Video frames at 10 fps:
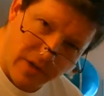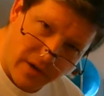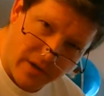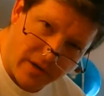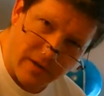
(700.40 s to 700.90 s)
of
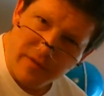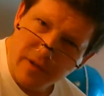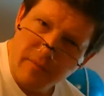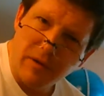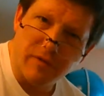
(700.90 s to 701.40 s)
current, if the
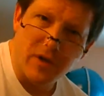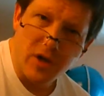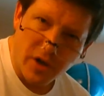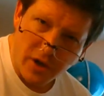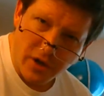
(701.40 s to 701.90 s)
amount of
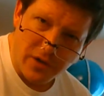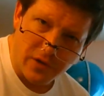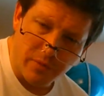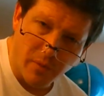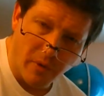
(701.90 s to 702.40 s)
current
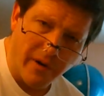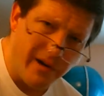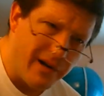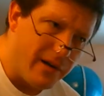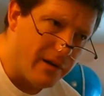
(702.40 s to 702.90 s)
is more,
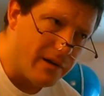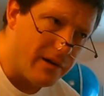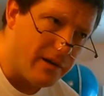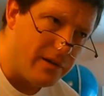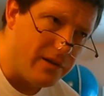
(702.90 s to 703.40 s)

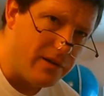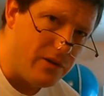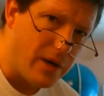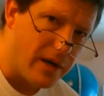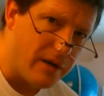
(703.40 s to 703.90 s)

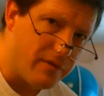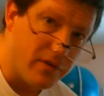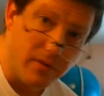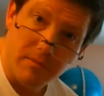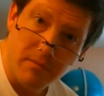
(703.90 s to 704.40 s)
you have
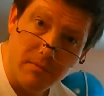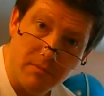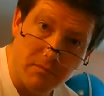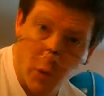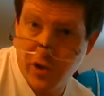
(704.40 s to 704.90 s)

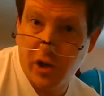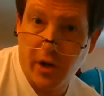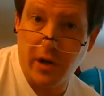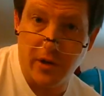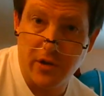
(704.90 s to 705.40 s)
more
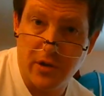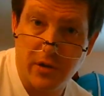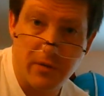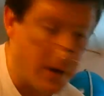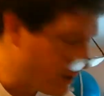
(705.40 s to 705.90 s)
charge,
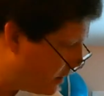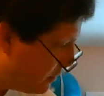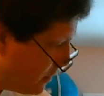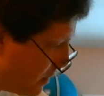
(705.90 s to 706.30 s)
right? And